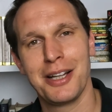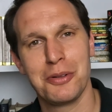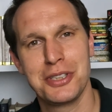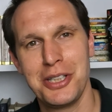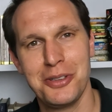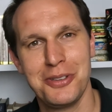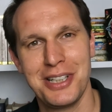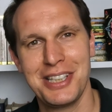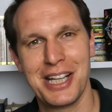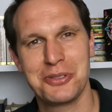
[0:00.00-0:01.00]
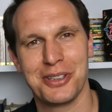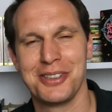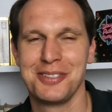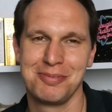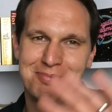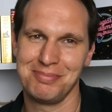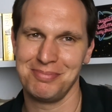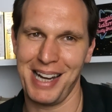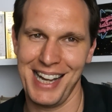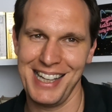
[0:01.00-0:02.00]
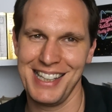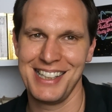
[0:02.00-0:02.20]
and I will see you in the next one. Bye.